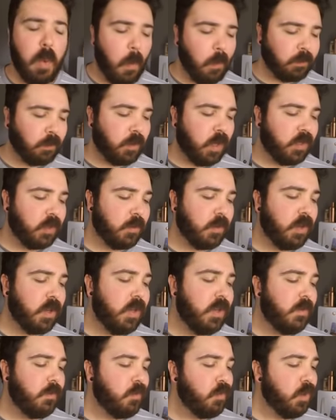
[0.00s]
there's some
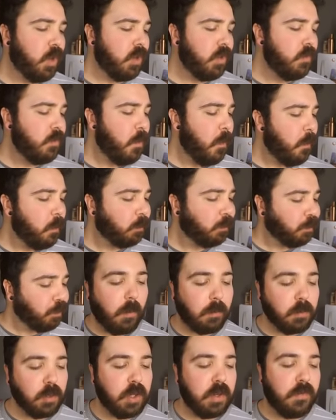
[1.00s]

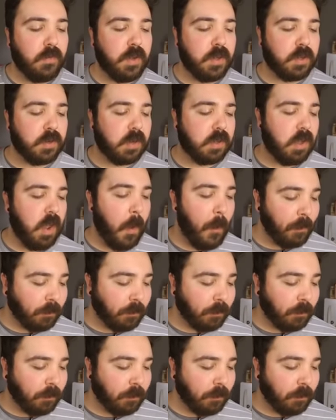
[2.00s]
good fish right there.